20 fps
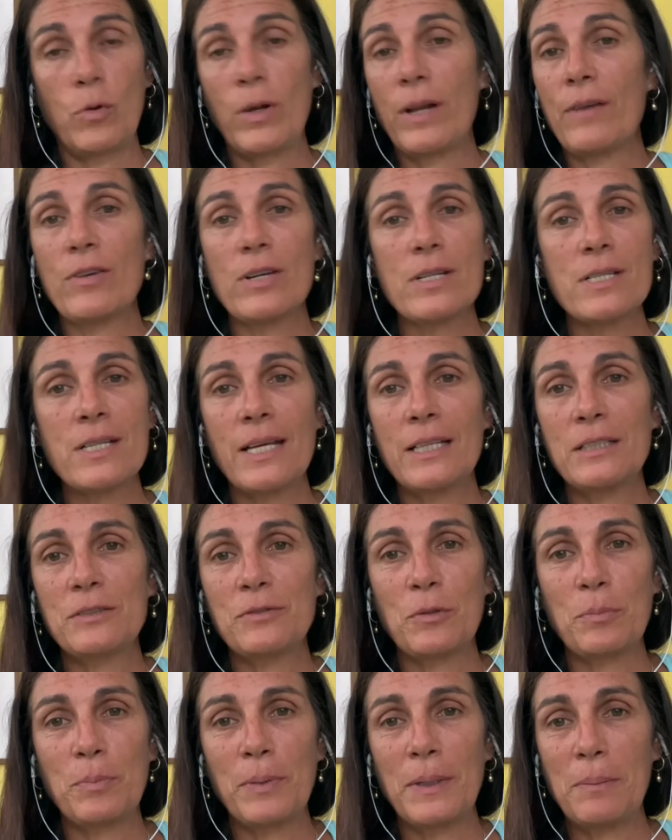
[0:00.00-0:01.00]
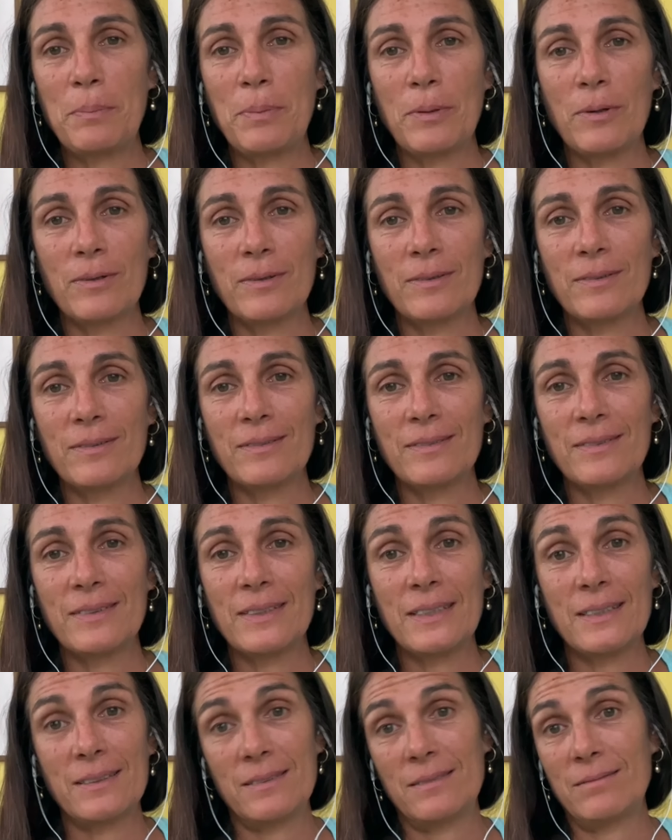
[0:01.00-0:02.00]
whatever it takes for people
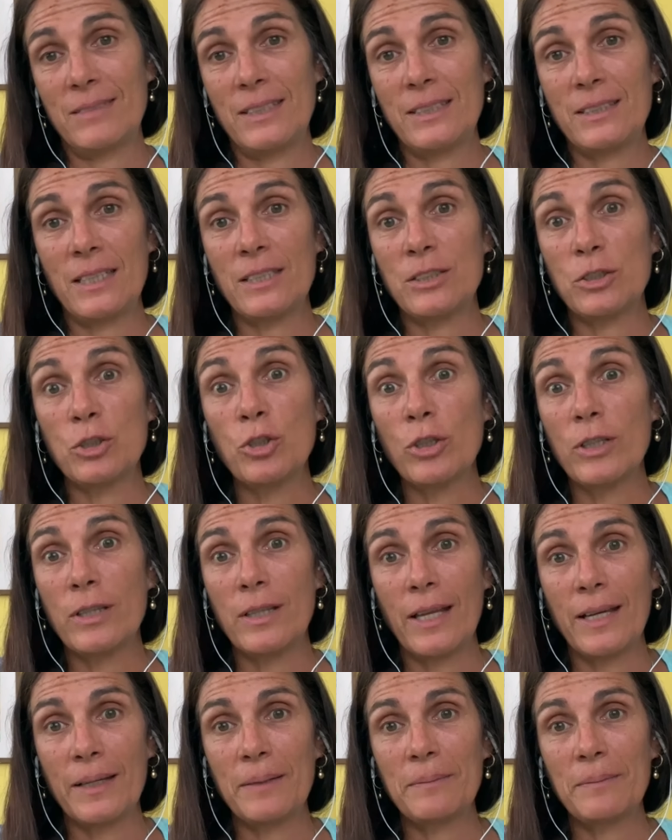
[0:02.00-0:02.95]
is a good